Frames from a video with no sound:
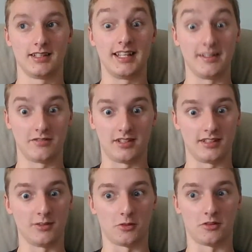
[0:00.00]

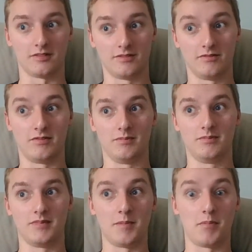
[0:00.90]
gifted or
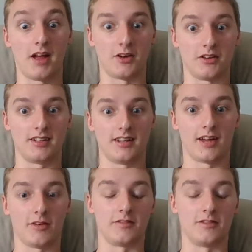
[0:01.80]
impaired, however